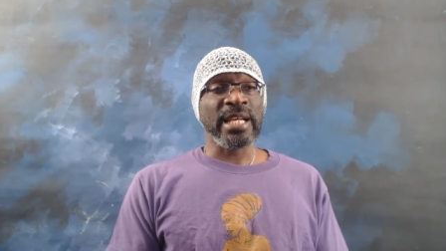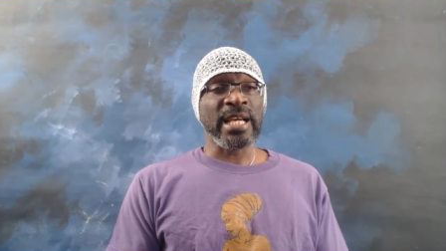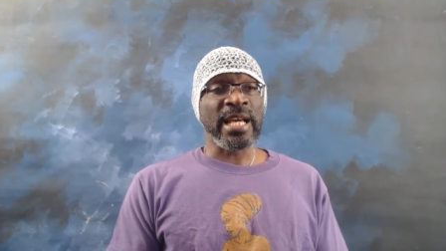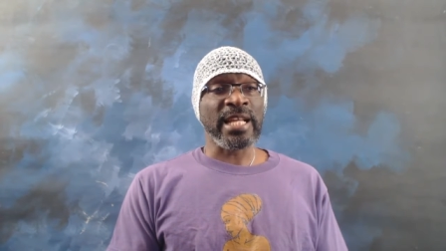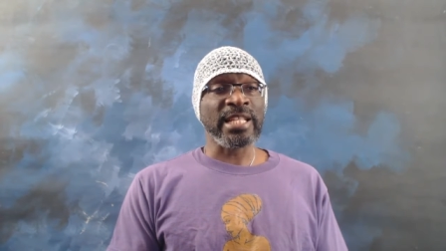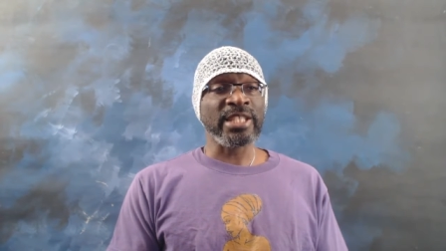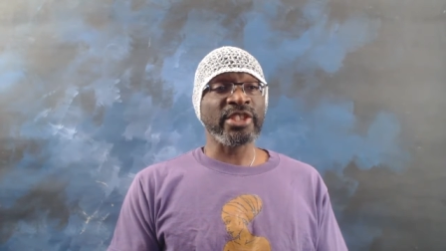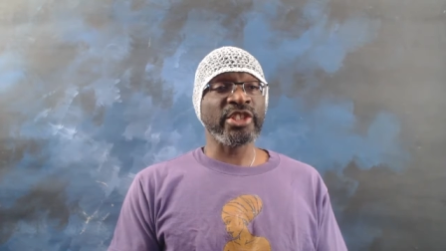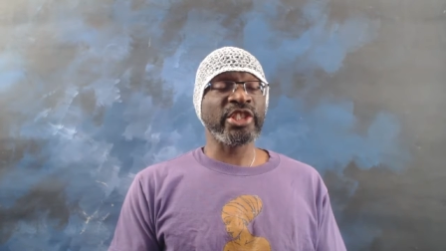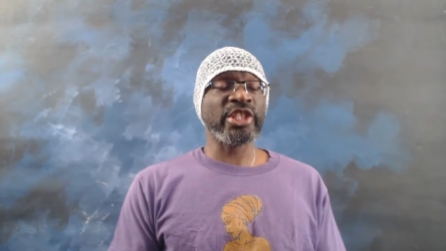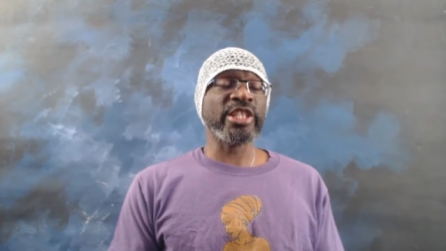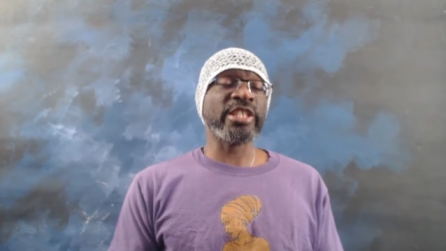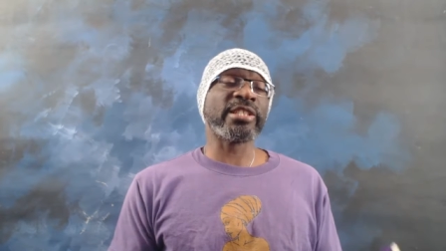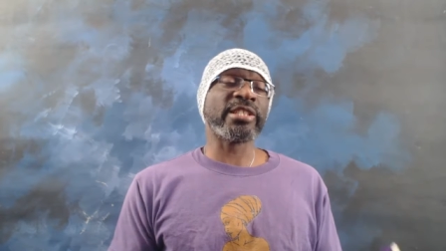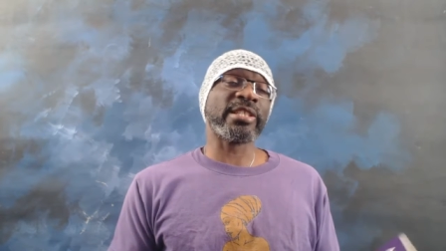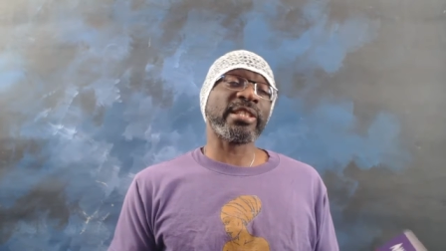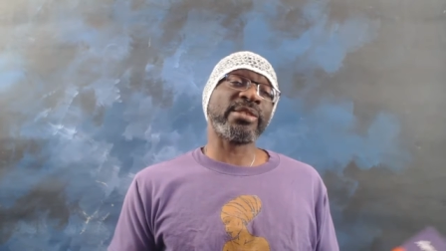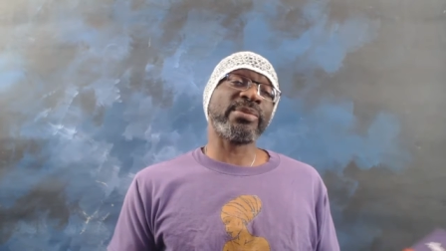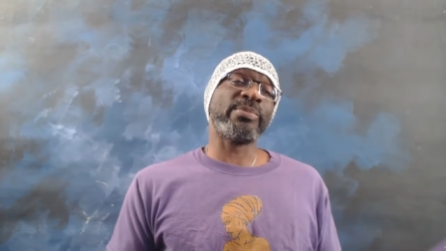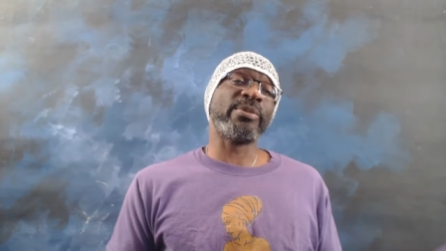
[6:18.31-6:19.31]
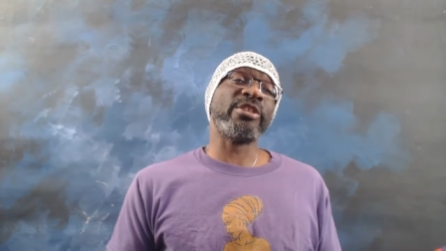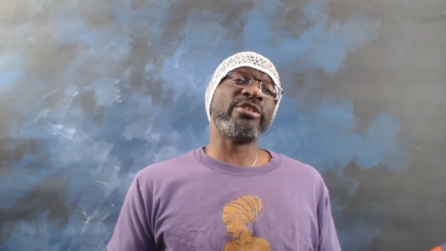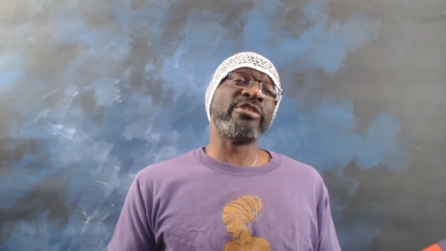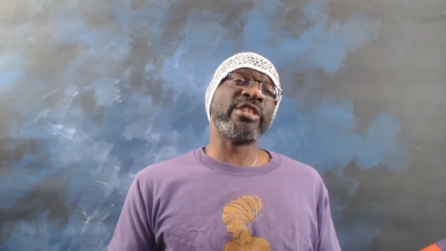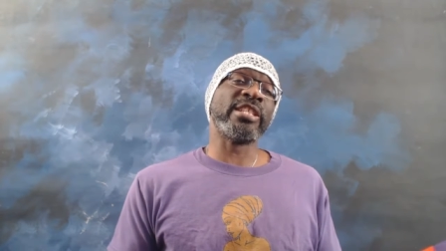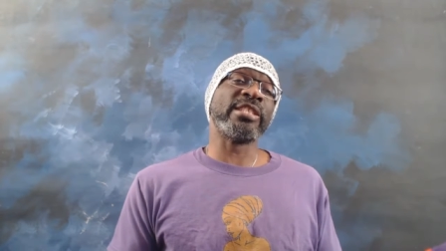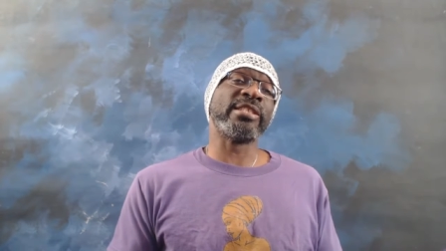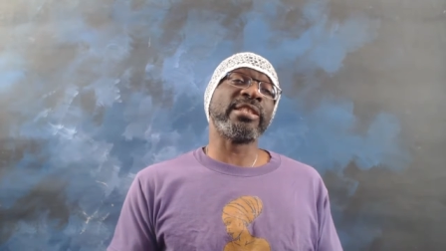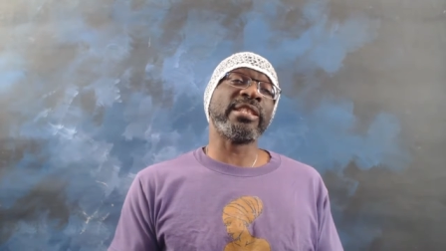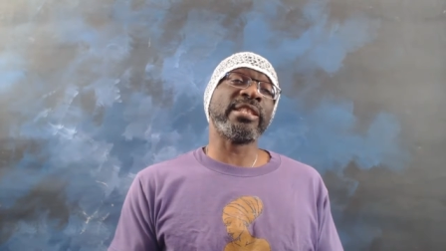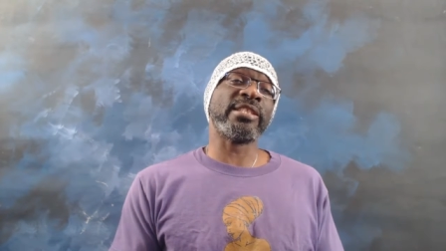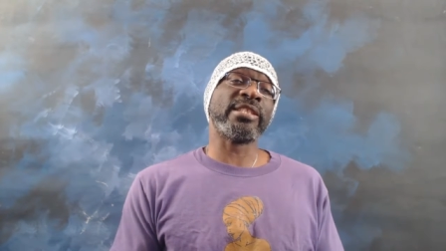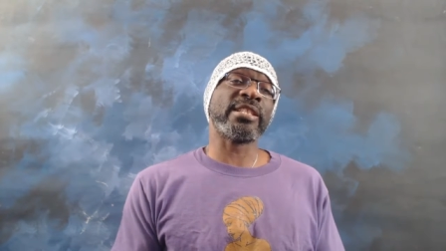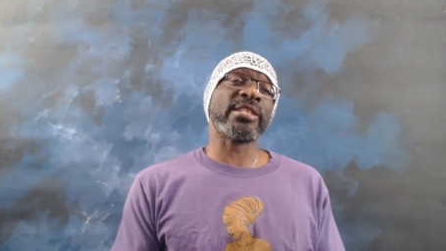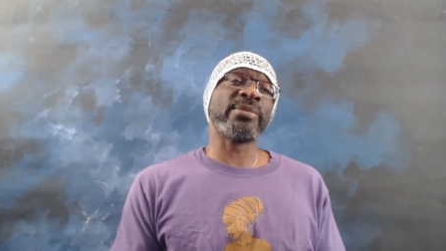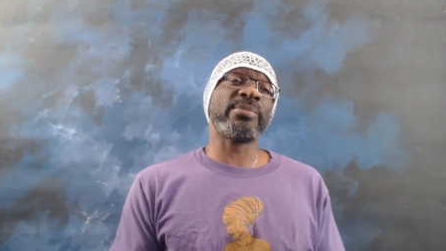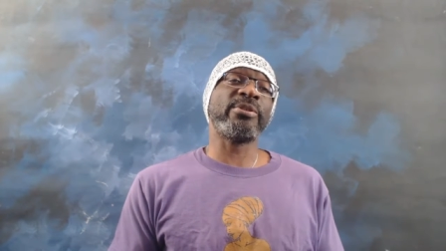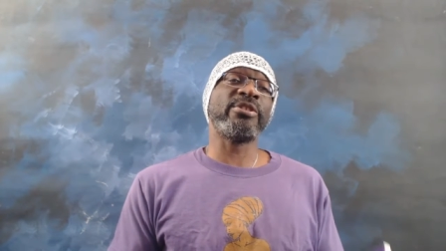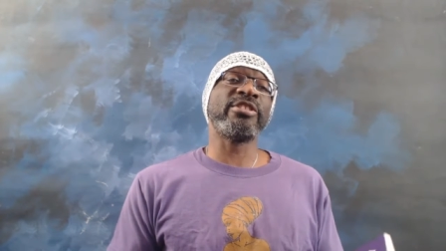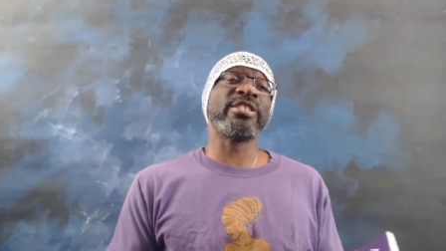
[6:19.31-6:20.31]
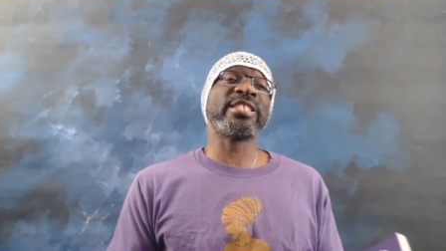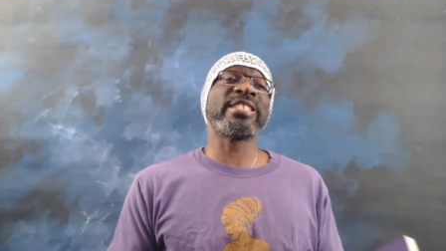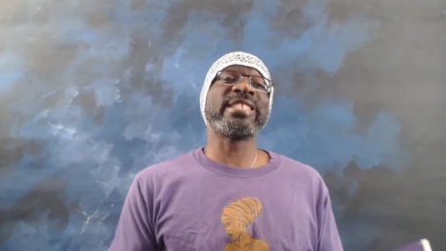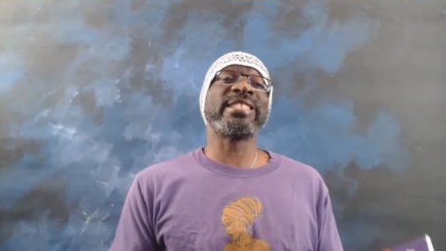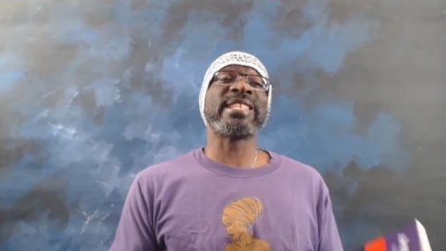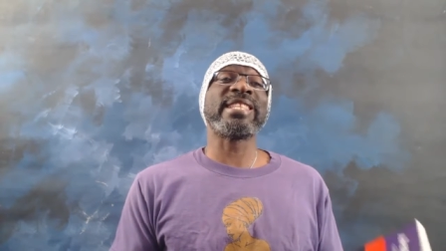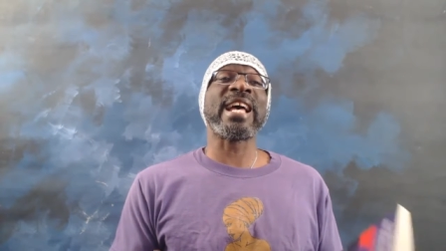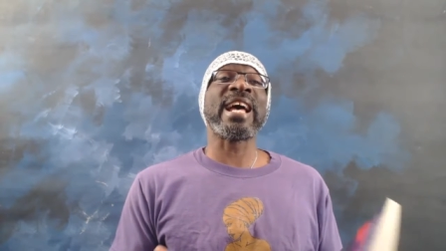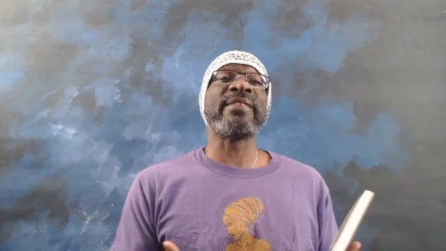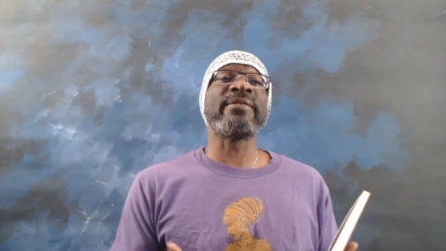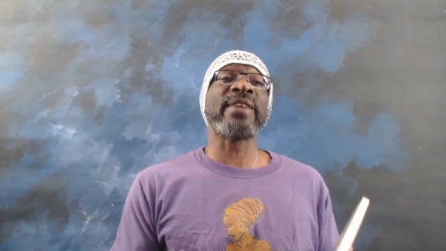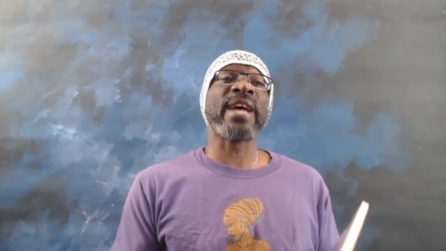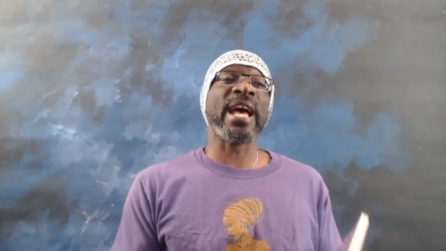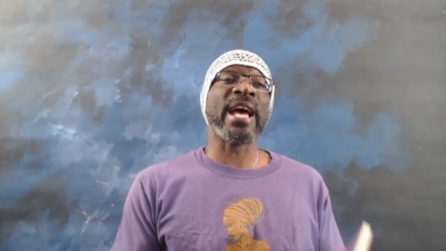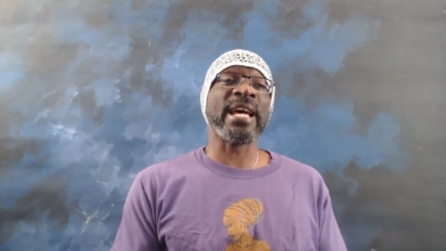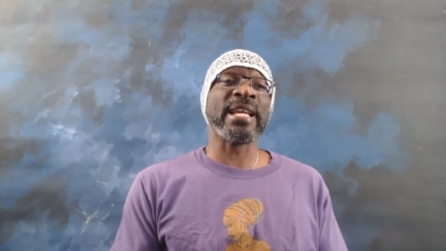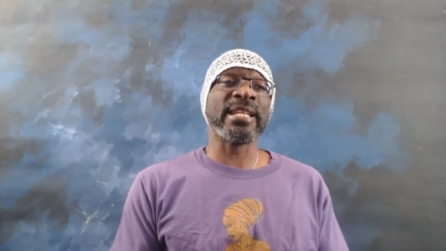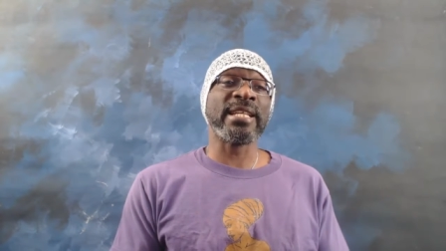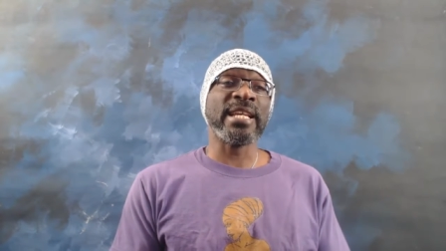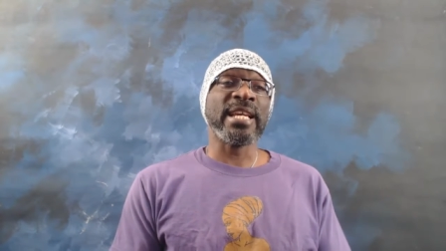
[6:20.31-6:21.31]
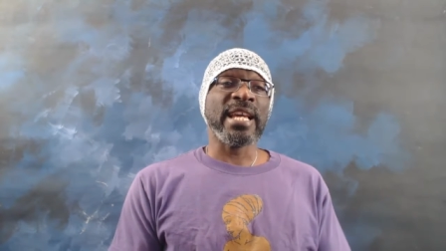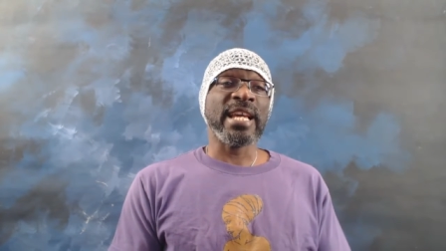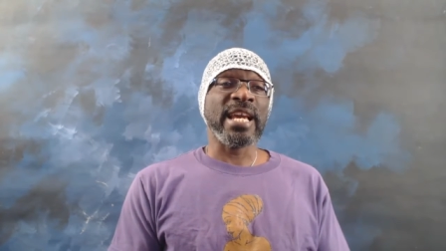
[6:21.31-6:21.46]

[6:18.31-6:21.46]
and it shares experiences I've had,